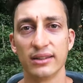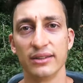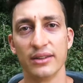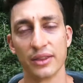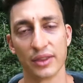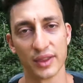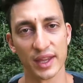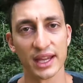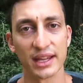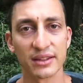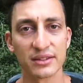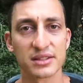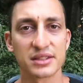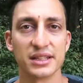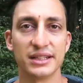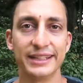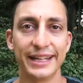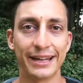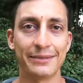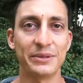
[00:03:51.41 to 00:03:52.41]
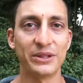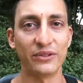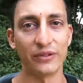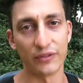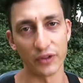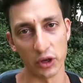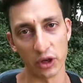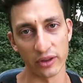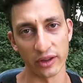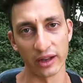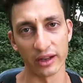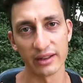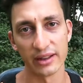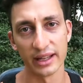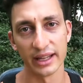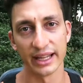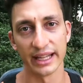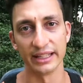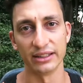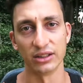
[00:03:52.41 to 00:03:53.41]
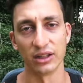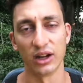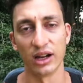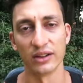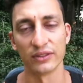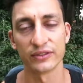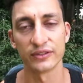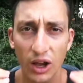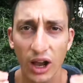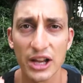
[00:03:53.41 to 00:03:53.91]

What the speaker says: the things to get me further in life.